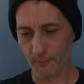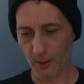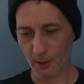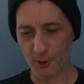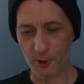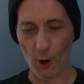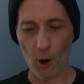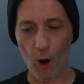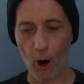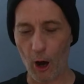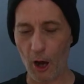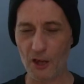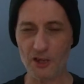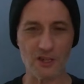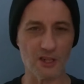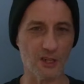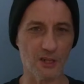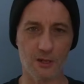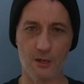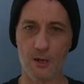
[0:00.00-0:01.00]

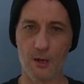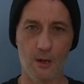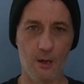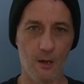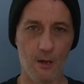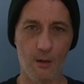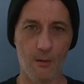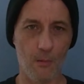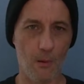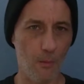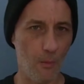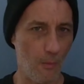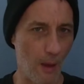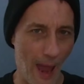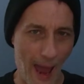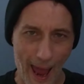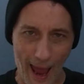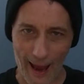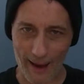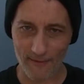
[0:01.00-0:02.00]
gauze,
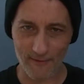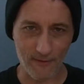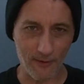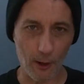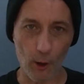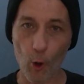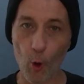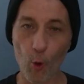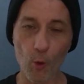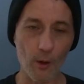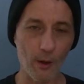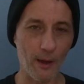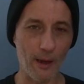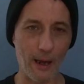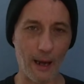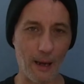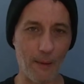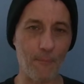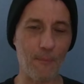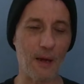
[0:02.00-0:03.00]
Advil,
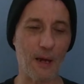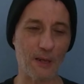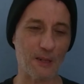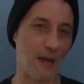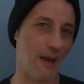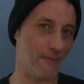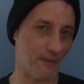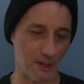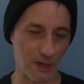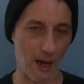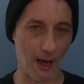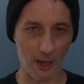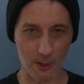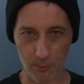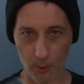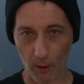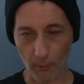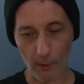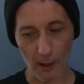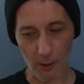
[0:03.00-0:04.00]
and because I have a sinus
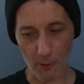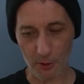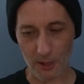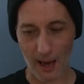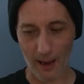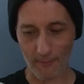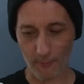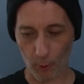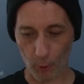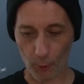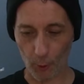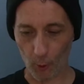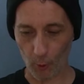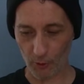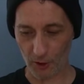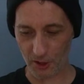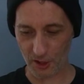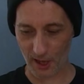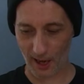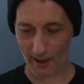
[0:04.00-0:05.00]
problem, I use Advil cold
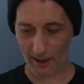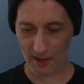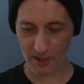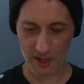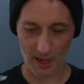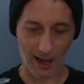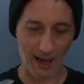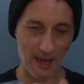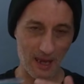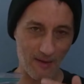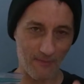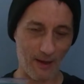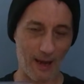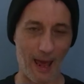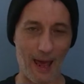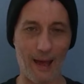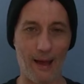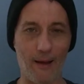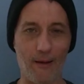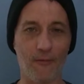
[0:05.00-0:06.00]
and sinus. I even
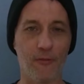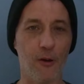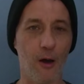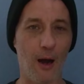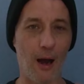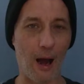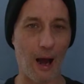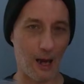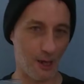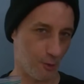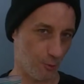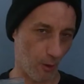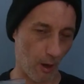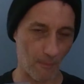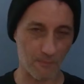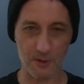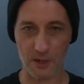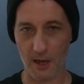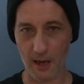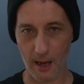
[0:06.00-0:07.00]
have eye
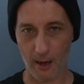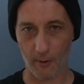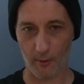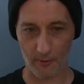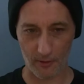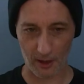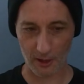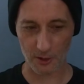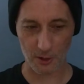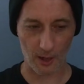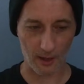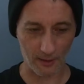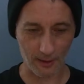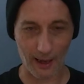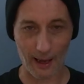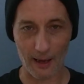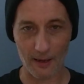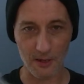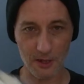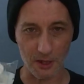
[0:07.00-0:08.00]
drops in here and things like
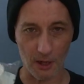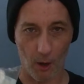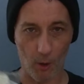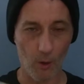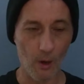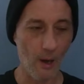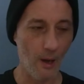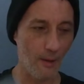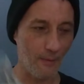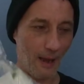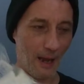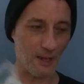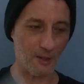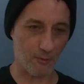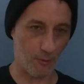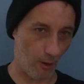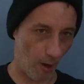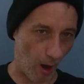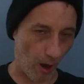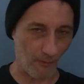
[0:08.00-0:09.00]
that. So that's
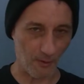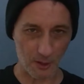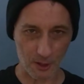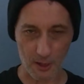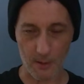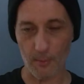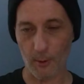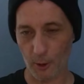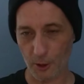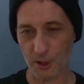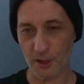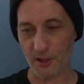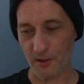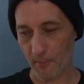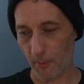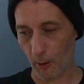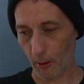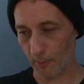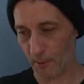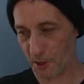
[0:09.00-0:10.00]
for obviously emergency
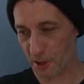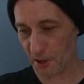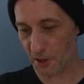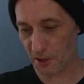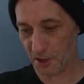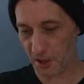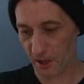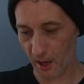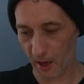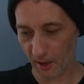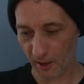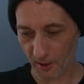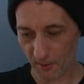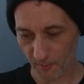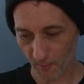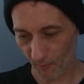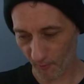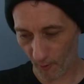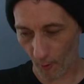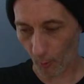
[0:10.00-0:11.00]
purposes and
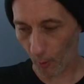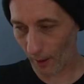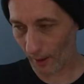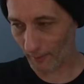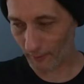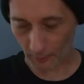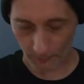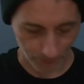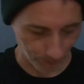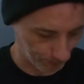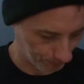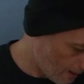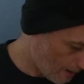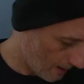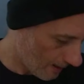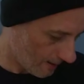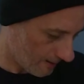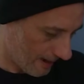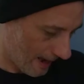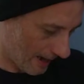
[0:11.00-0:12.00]
for whatever.
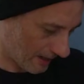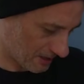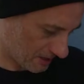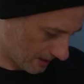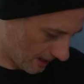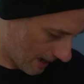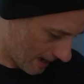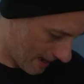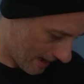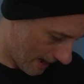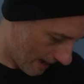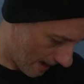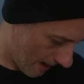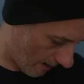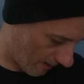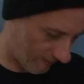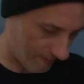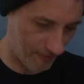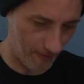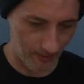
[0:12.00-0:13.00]
Next, I
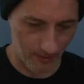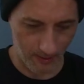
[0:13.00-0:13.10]
have